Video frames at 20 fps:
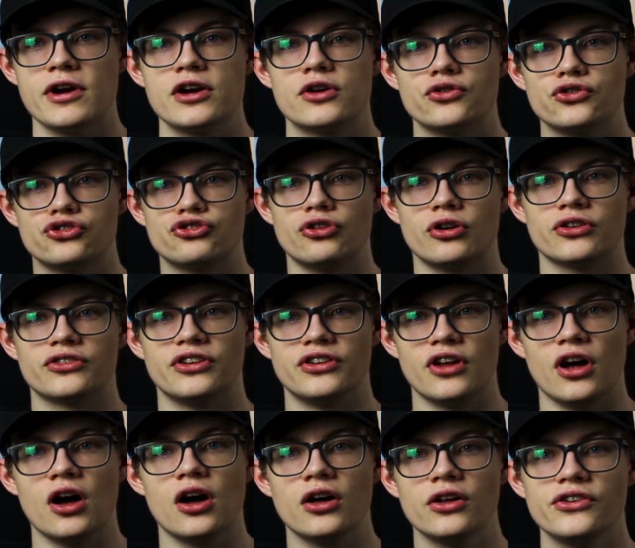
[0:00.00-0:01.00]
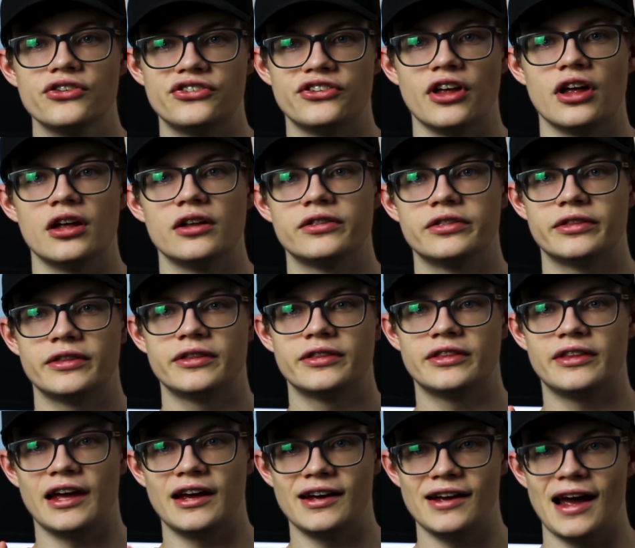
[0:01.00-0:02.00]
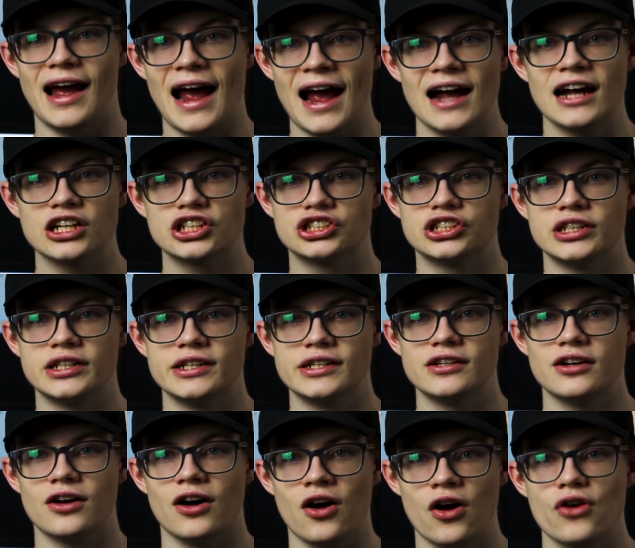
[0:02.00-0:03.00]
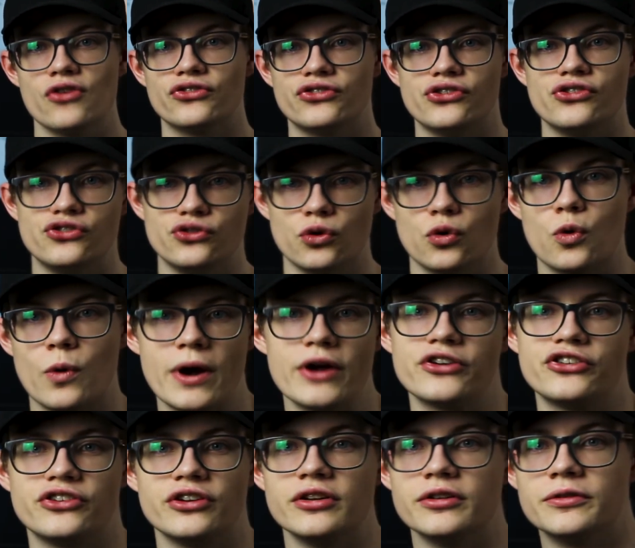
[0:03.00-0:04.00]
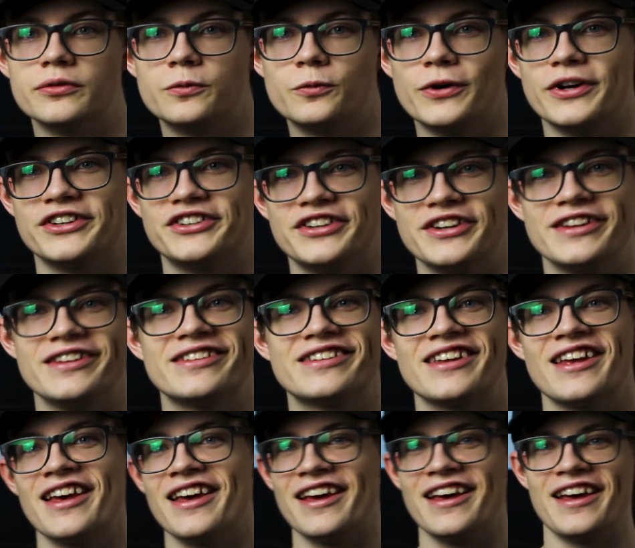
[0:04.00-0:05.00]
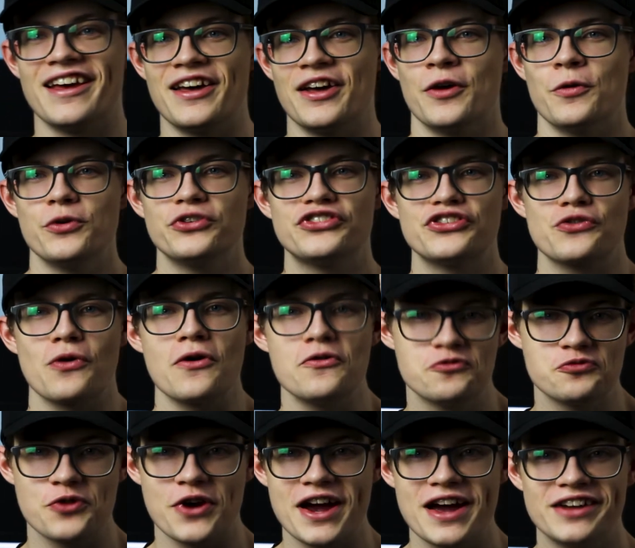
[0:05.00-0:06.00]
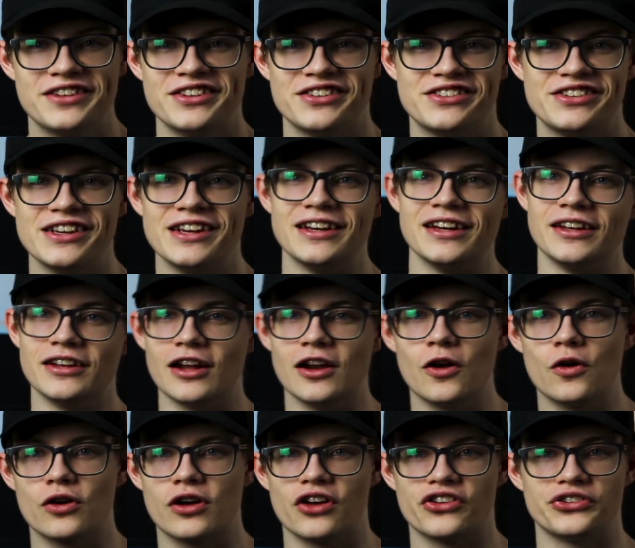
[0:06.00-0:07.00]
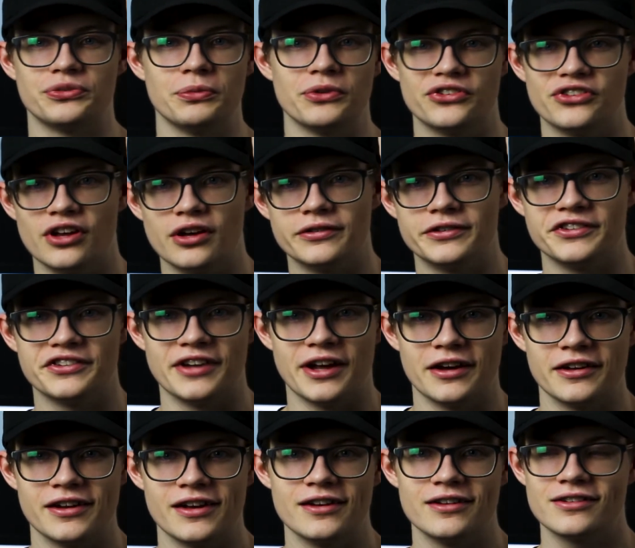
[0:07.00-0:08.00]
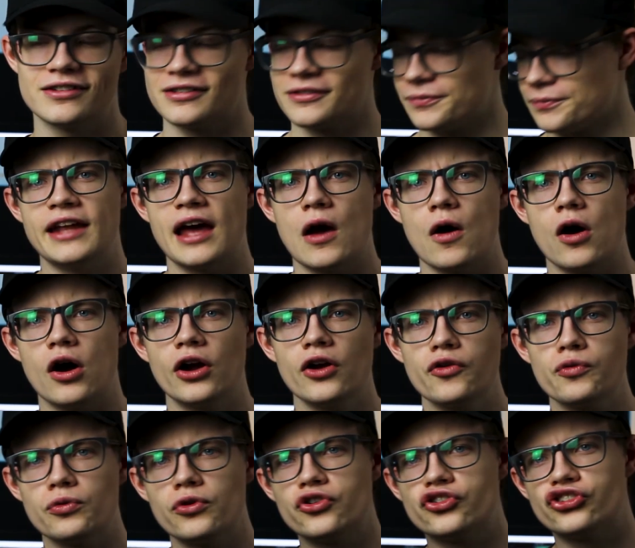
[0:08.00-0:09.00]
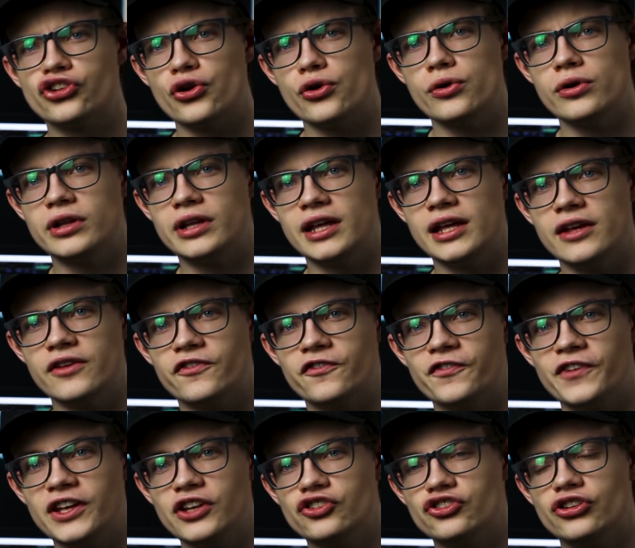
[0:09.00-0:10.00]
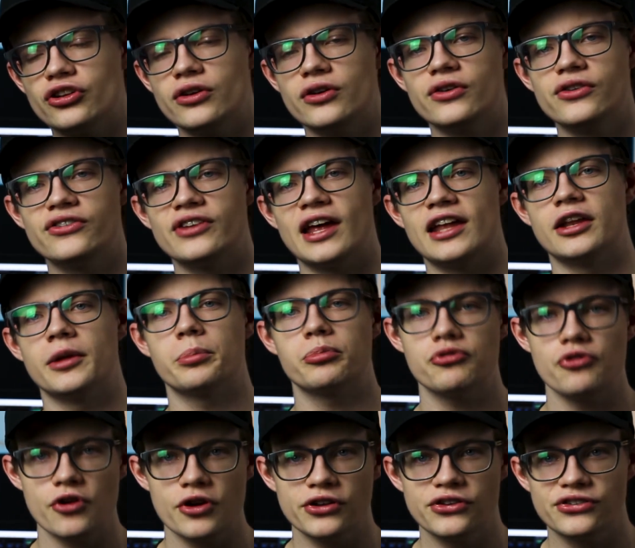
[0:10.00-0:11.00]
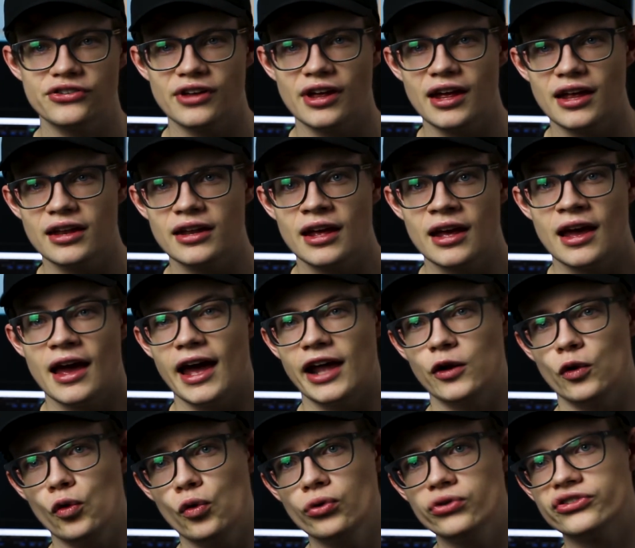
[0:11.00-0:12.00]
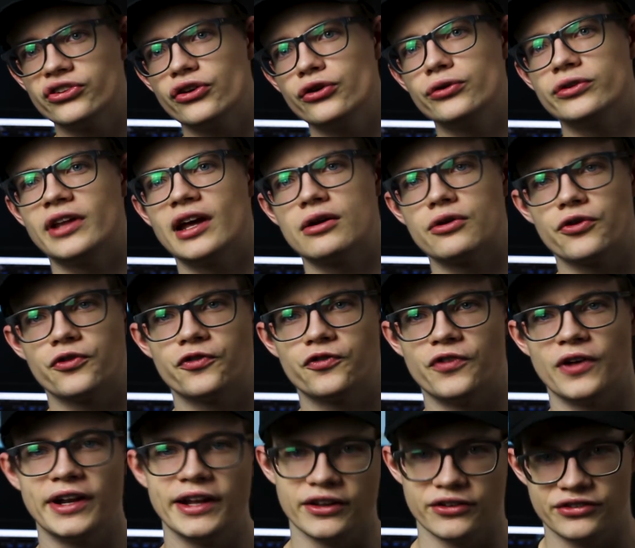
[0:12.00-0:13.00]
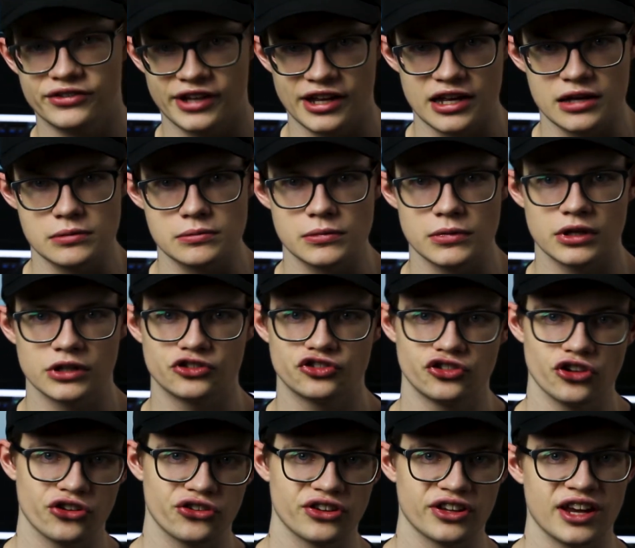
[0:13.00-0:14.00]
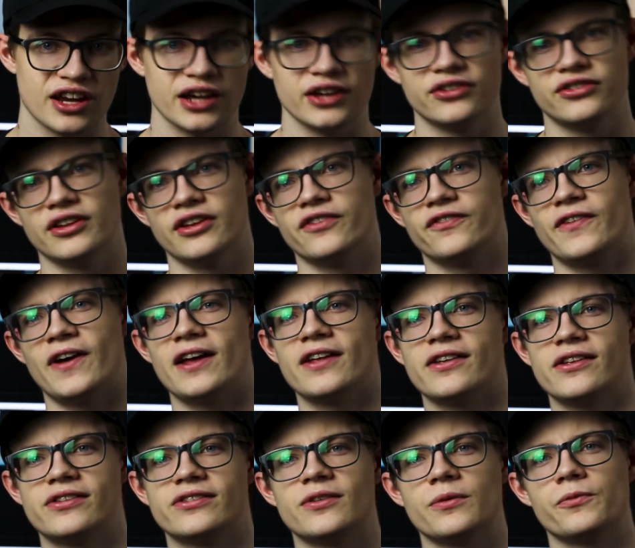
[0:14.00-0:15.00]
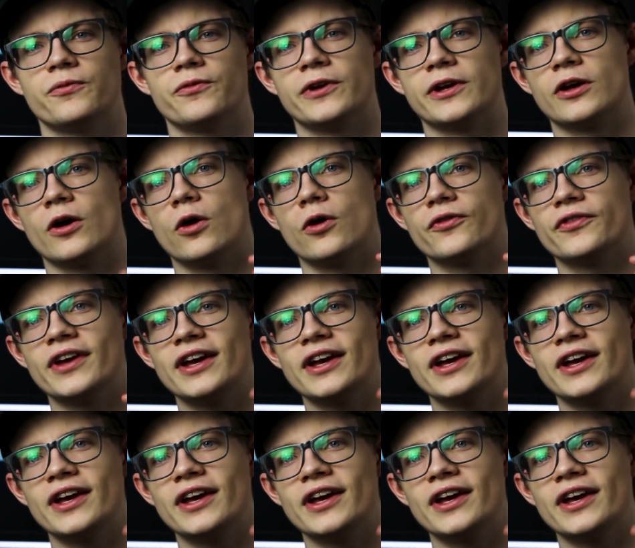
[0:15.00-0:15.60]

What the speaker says: constructed answer that actually answers your question, which is quite rare to see in a lot of customer service nowadays. Now, I just want to show you the features and the pricing, and also their affiliate scheme, just in case if that is something of